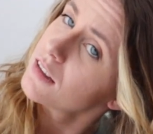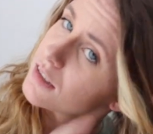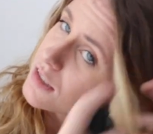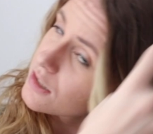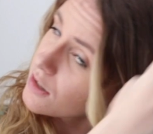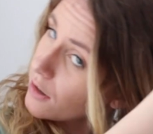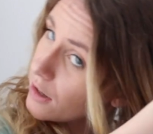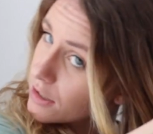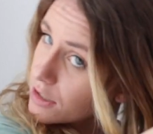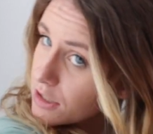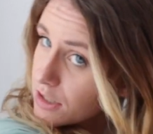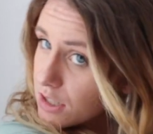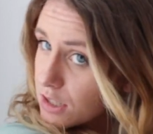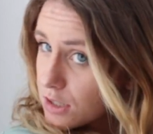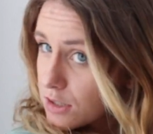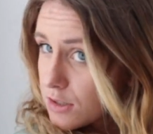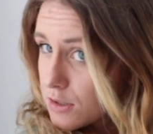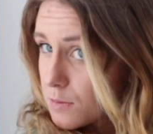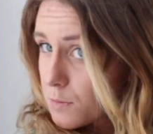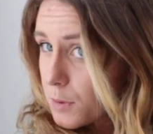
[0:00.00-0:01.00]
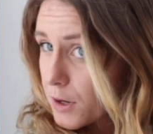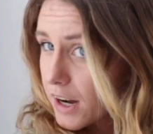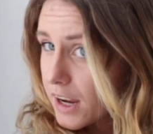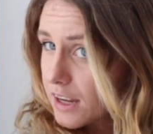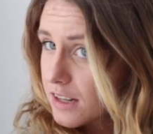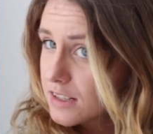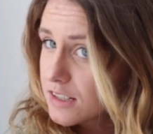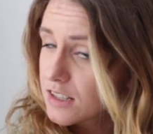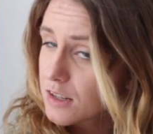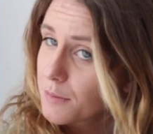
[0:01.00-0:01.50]
So I'll just
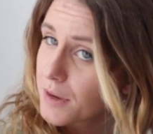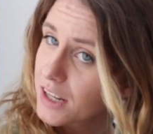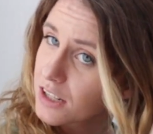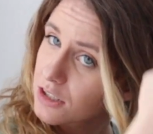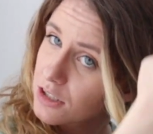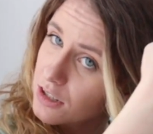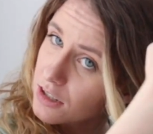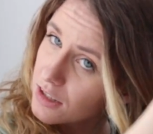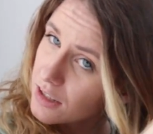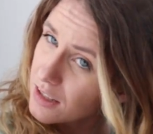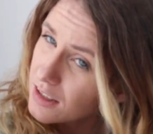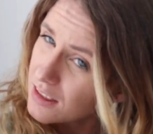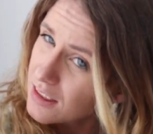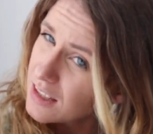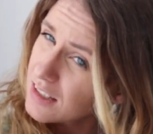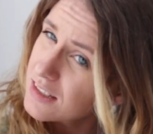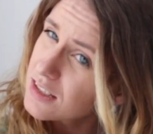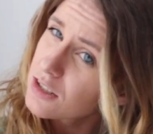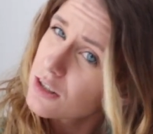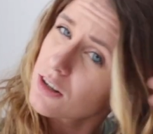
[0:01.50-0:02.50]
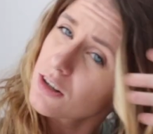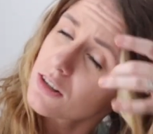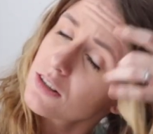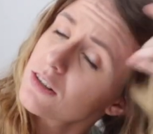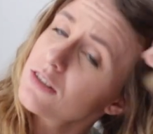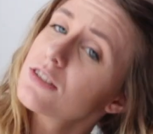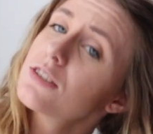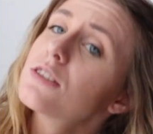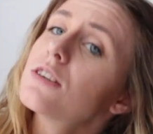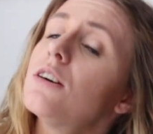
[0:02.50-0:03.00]
spray it to make sure that these
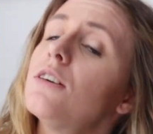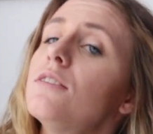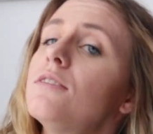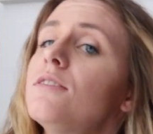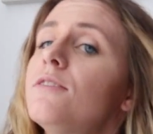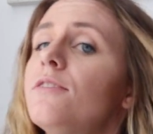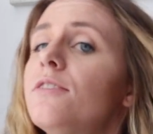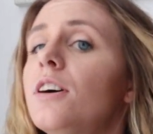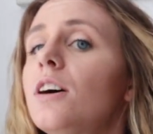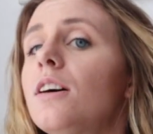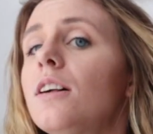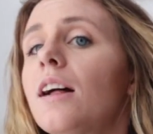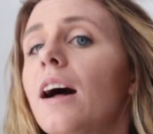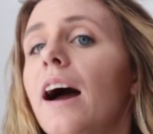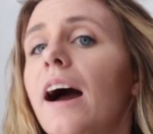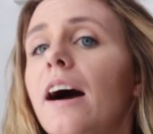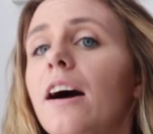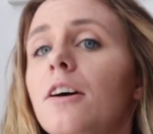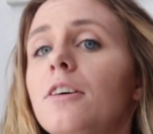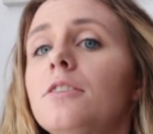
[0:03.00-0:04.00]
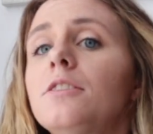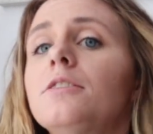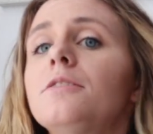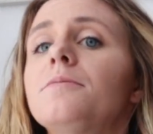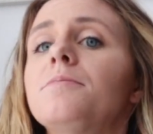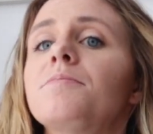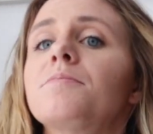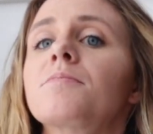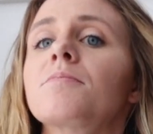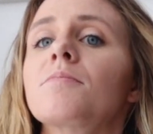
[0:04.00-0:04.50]
curls don't fall out.